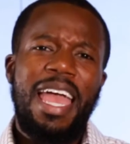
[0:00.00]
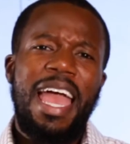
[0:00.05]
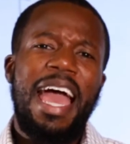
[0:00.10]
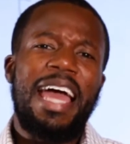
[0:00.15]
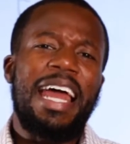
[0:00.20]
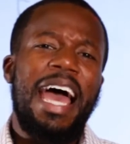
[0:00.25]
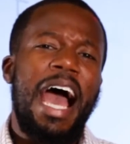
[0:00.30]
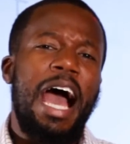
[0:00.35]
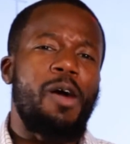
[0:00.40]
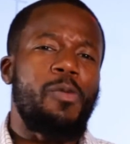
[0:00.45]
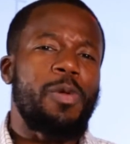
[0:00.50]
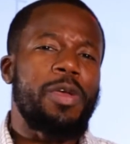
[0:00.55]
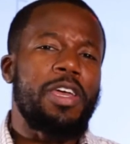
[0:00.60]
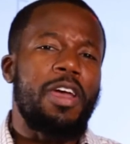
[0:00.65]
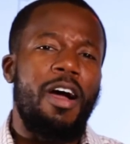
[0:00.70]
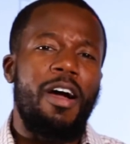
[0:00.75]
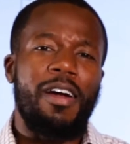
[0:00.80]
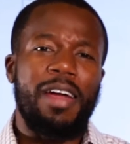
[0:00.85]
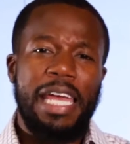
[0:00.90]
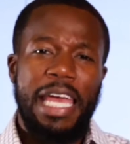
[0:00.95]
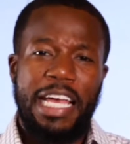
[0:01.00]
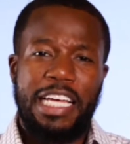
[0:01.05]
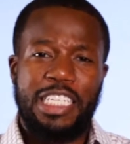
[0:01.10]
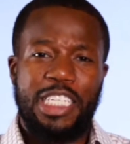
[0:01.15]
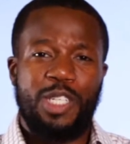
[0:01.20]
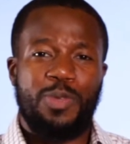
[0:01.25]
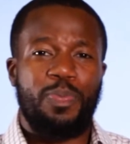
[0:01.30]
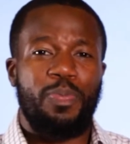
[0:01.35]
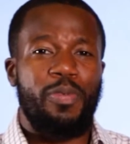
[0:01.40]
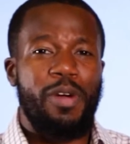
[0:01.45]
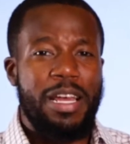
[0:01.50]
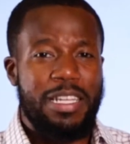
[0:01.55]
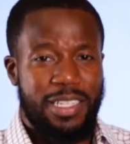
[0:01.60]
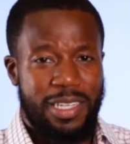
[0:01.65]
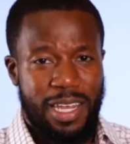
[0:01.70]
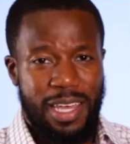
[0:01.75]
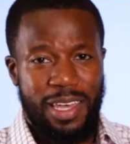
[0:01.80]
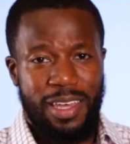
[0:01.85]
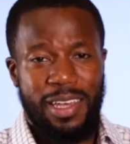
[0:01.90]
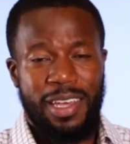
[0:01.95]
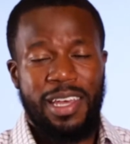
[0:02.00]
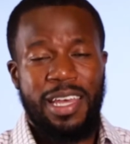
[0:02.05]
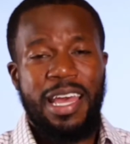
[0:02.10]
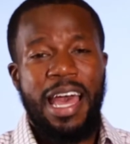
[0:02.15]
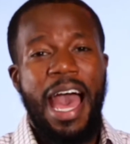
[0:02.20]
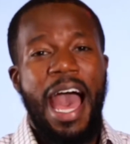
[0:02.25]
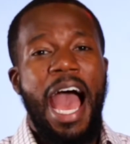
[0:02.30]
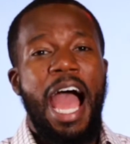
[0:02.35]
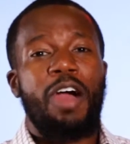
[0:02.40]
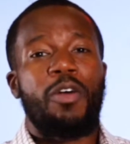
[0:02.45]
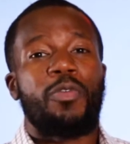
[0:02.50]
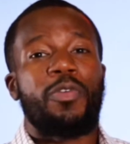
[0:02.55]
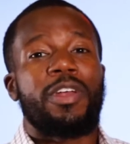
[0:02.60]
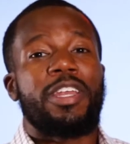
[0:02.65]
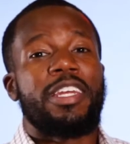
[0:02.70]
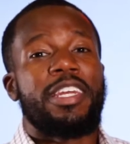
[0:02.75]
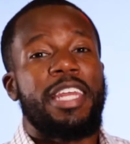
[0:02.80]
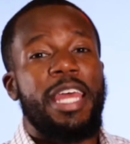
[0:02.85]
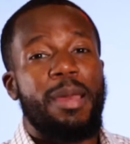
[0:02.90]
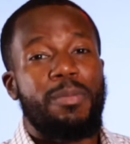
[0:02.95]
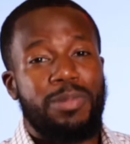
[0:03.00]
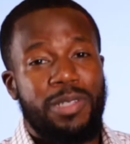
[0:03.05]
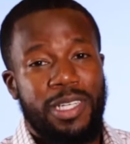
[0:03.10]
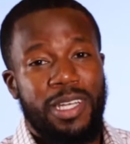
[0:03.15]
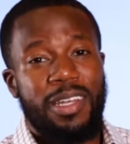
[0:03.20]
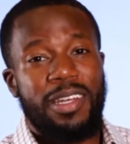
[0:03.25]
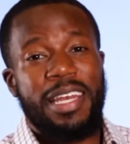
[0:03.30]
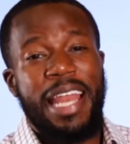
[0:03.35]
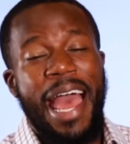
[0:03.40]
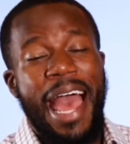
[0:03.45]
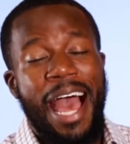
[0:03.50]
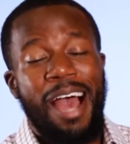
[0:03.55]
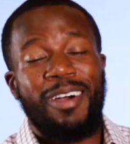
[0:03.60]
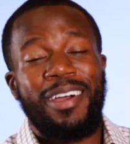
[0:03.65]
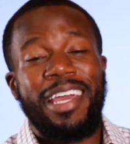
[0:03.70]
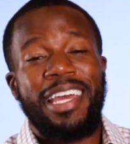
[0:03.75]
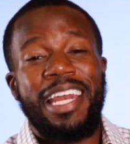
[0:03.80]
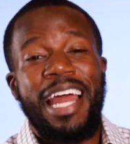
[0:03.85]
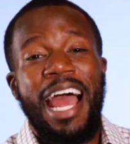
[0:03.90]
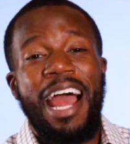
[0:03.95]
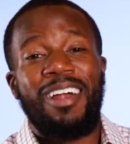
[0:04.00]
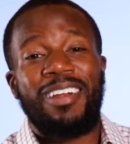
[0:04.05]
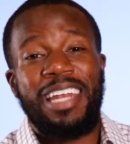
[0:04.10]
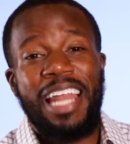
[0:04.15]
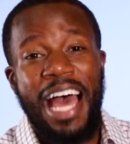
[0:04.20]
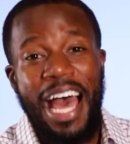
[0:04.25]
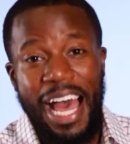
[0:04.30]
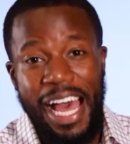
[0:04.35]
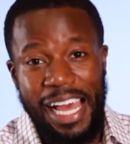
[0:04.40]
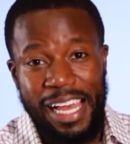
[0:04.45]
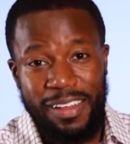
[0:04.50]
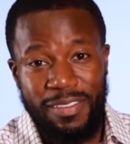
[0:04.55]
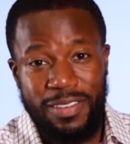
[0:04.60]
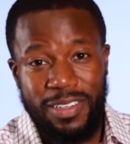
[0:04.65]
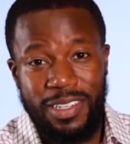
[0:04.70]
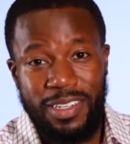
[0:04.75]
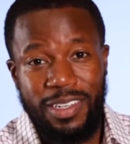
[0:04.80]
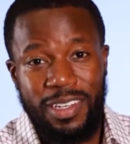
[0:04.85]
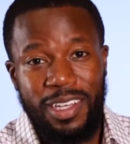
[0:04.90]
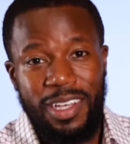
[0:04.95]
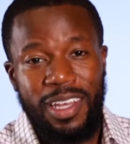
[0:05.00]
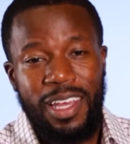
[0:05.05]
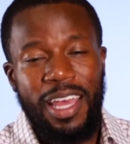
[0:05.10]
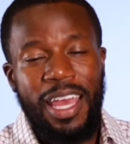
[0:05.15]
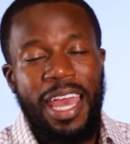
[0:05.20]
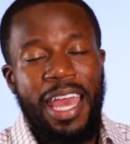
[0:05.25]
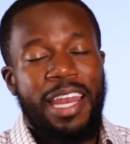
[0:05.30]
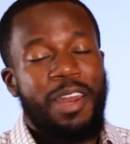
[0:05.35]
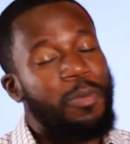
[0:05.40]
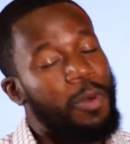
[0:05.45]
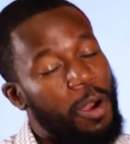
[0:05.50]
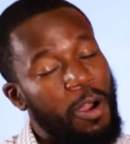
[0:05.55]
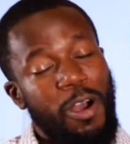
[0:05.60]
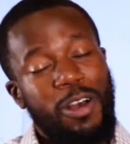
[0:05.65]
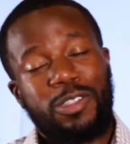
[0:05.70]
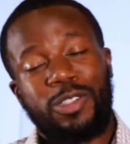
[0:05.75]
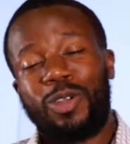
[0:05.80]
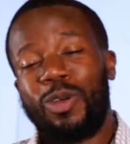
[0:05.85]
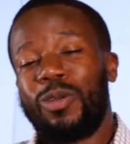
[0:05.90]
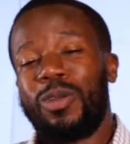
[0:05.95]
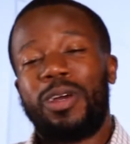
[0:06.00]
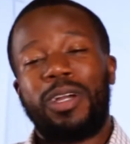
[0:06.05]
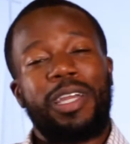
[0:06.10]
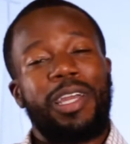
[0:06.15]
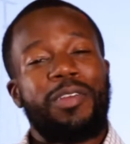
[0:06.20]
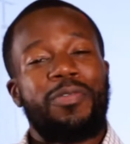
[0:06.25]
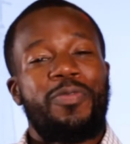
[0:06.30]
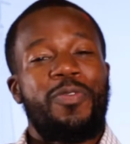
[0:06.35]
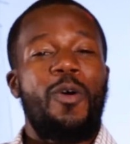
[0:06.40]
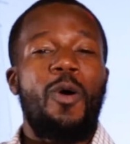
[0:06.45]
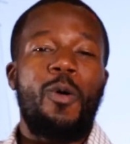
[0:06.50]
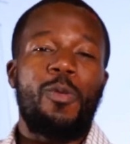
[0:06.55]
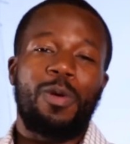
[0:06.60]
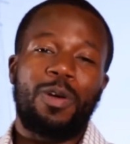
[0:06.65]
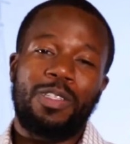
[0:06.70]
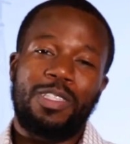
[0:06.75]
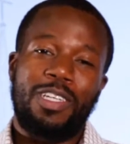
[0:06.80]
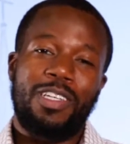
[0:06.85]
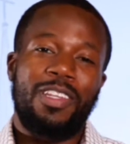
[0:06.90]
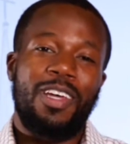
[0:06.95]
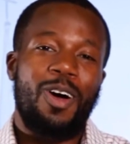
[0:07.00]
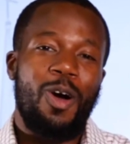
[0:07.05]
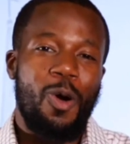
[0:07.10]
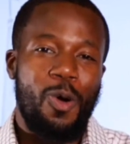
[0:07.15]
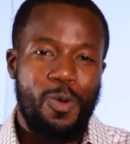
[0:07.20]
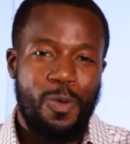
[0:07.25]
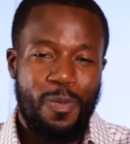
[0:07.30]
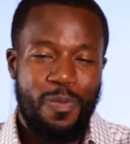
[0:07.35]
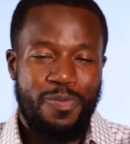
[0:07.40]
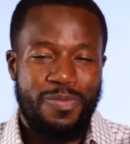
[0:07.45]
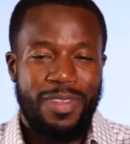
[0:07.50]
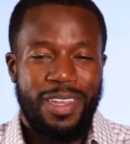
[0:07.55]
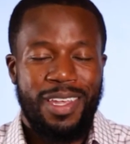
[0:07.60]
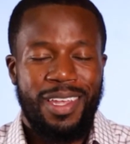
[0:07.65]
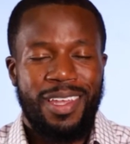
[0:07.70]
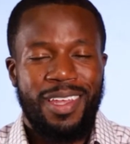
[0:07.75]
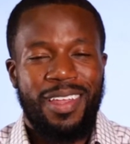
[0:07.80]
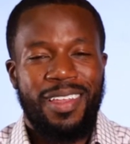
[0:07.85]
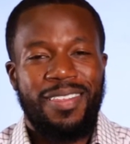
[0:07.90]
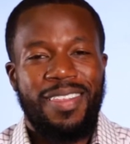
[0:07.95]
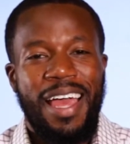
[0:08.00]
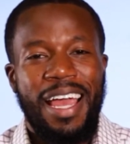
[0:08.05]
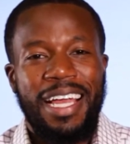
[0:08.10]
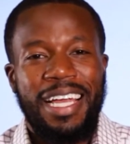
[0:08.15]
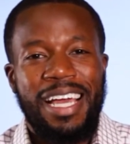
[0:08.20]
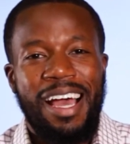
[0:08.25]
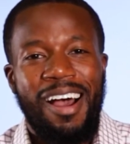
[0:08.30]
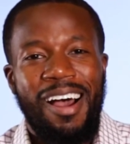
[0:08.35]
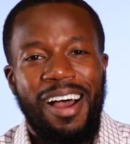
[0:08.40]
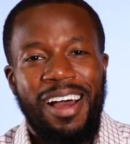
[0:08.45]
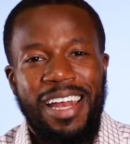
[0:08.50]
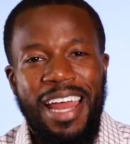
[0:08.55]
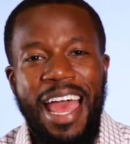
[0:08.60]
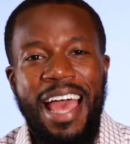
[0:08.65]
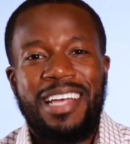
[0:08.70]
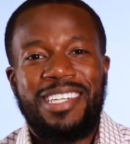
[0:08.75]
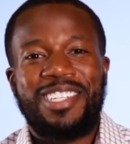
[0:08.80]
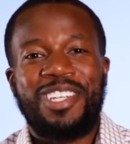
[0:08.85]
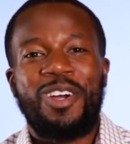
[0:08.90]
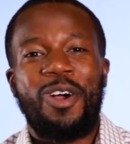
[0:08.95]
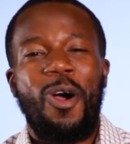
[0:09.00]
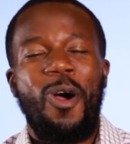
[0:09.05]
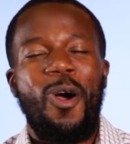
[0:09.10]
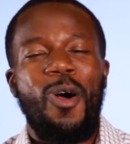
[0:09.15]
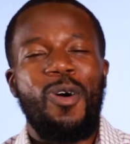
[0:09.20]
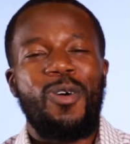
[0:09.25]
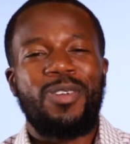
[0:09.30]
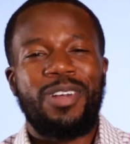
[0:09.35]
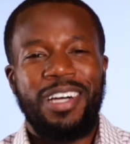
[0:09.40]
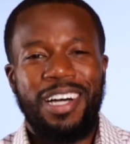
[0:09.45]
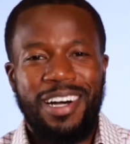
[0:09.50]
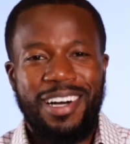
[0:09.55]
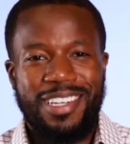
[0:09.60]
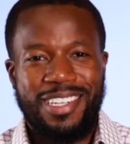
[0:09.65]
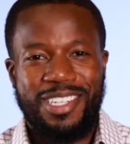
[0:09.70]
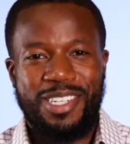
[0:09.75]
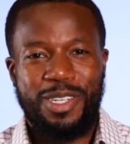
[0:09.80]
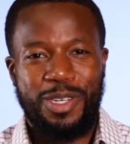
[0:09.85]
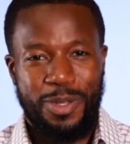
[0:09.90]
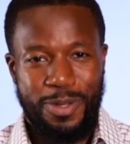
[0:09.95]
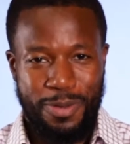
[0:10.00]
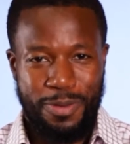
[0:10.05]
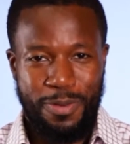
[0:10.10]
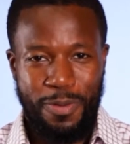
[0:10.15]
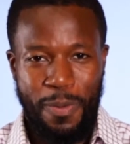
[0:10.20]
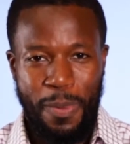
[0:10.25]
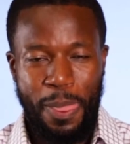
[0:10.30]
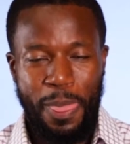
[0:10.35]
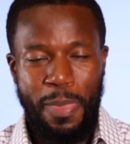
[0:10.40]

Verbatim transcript: at how we are expressing our redemption now in our lives. And we're also looking forward to the hope that God has called us to.